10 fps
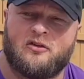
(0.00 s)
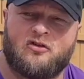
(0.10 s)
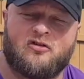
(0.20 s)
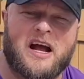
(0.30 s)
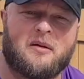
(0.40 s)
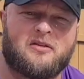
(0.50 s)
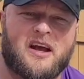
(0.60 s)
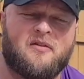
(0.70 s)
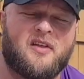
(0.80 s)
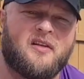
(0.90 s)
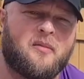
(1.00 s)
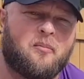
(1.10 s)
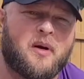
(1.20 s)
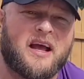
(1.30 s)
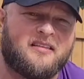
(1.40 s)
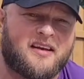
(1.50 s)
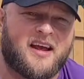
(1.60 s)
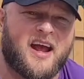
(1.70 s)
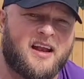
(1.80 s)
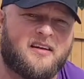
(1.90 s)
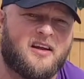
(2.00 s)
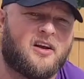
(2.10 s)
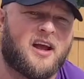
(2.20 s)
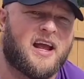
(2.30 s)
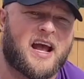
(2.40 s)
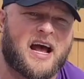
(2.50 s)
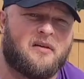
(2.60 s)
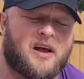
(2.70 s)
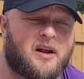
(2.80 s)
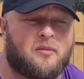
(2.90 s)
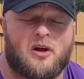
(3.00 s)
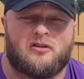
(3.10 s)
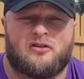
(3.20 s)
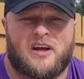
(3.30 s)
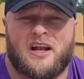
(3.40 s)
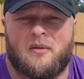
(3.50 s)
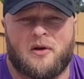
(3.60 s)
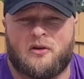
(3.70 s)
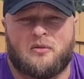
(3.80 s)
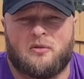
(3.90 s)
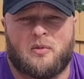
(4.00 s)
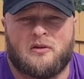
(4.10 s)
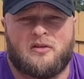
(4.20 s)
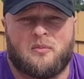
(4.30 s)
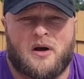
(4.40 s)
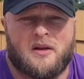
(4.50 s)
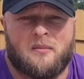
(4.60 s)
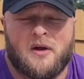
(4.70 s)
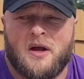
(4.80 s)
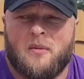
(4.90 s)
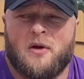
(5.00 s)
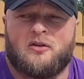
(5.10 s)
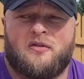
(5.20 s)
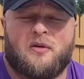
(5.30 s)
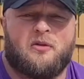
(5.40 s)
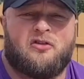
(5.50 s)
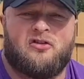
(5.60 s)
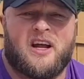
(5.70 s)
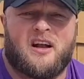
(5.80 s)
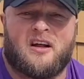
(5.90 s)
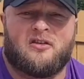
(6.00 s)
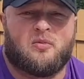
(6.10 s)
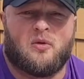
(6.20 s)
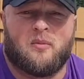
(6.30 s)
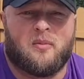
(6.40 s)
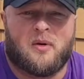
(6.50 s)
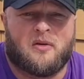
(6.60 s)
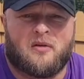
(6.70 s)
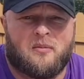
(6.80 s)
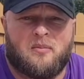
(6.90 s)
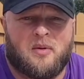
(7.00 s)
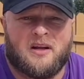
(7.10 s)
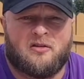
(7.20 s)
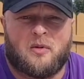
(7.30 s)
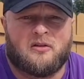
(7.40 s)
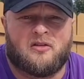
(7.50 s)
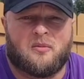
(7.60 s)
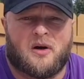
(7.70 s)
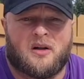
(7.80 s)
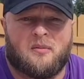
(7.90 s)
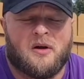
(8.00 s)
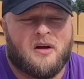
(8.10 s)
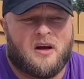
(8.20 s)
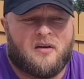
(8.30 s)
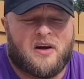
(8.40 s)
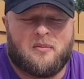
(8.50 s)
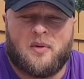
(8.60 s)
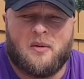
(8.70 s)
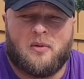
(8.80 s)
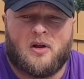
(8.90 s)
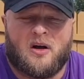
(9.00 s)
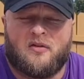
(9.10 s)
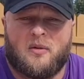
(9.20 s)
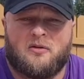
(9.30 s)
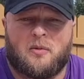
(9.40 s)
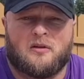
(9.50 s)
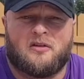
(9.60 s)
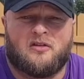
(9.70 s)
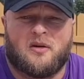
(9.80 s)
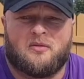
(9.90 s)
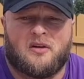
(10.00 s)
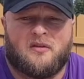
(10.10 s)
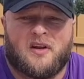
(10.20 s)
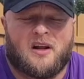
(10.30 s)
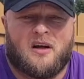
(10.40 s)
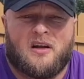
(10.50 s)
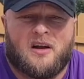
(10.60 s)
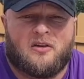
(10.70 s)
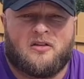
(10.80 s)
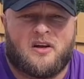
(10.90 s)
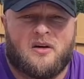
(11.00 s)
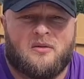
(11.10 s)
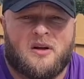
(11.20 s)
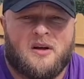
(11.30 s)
straps, everything, the best kit that you can get out there. And I'm not just saying that because I'm sponsored by them, because if it was shit, I just wouldn't be bothered being sponsored by them. I've had people offer me sponsorships and I've declined it because I don't